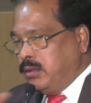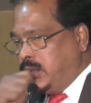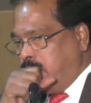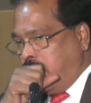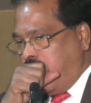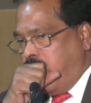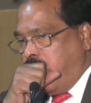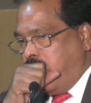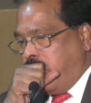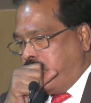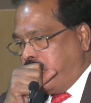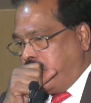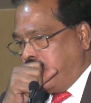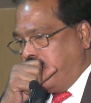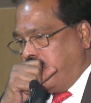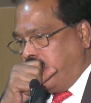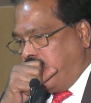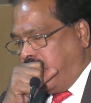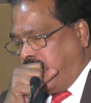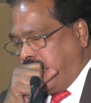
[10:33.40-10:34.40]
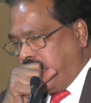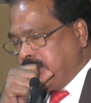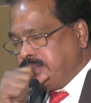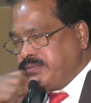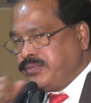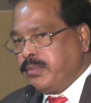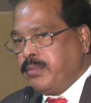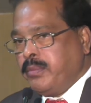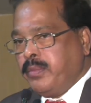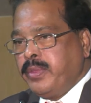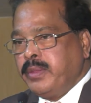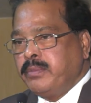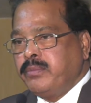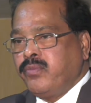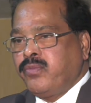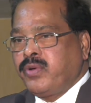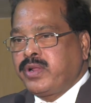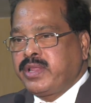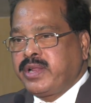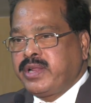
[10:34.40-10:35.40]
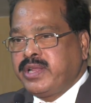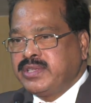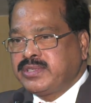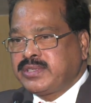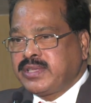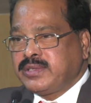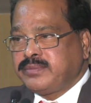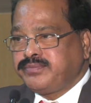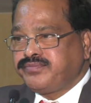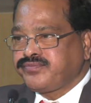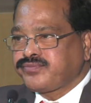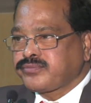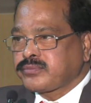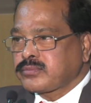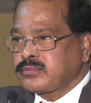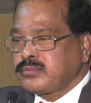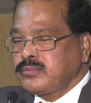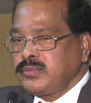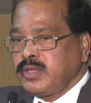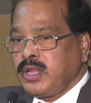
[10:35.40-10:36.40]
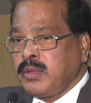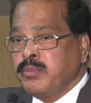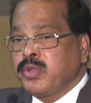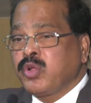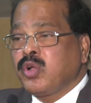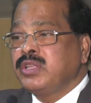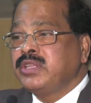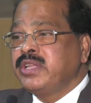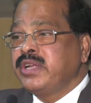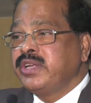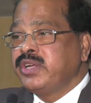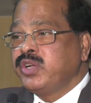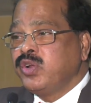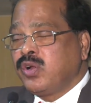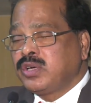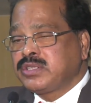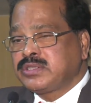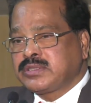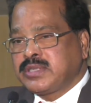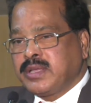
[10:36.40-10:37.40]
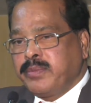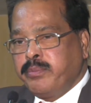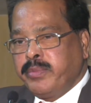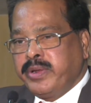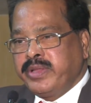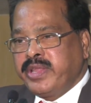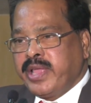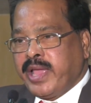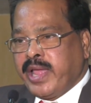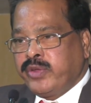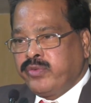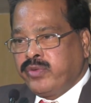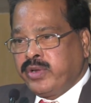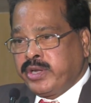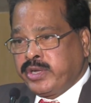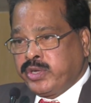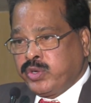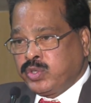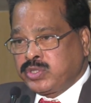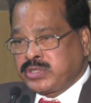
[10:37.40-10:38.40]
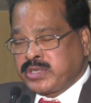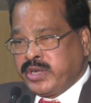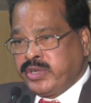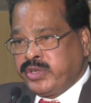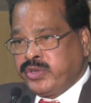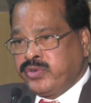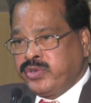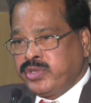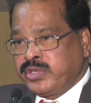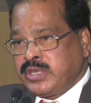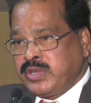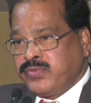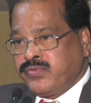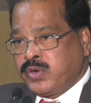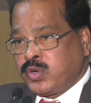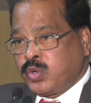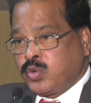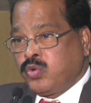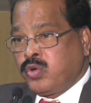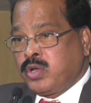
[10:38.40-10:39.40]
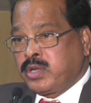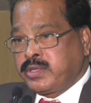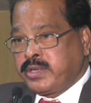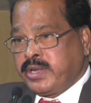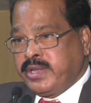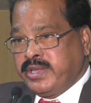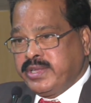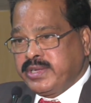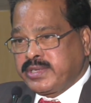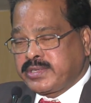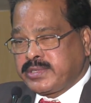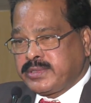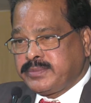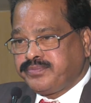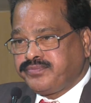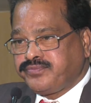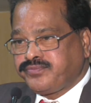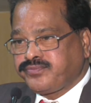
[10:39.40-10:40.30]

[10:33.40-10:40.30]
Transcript: for the reason because they did not submit the annual reports continuously for two or three years.